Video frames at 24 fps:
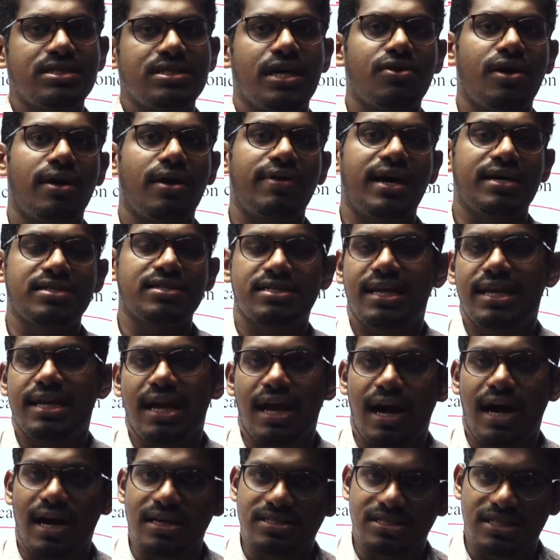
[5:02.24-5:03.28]
that you have asked in
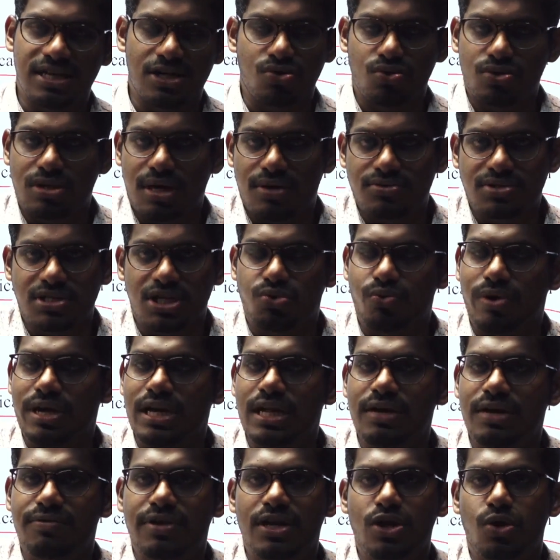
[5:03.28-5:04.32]
last year
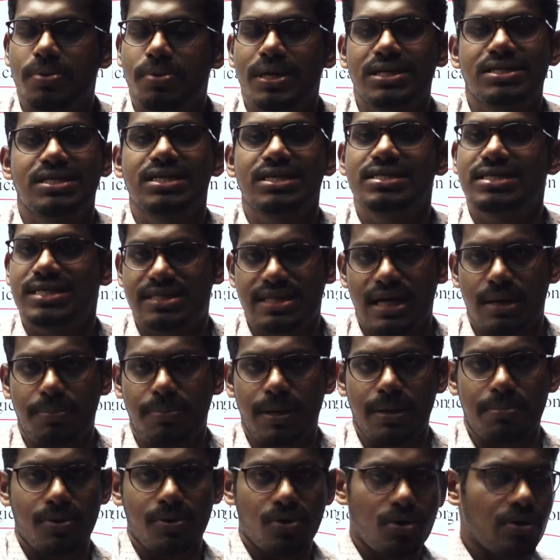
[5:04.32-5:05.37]
2021 UPSC CSAT
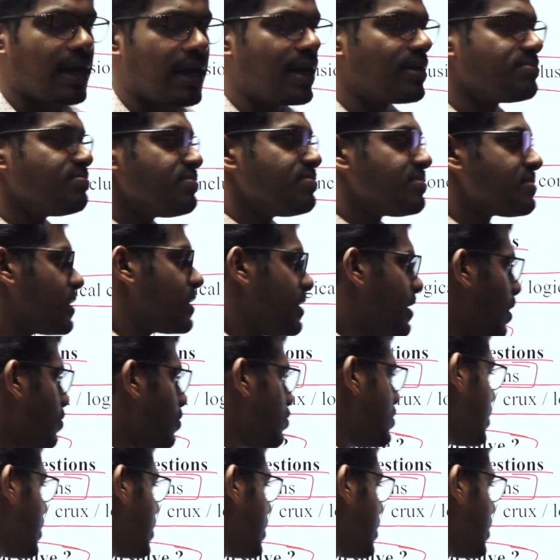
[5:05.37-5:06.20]
paper. Okay, now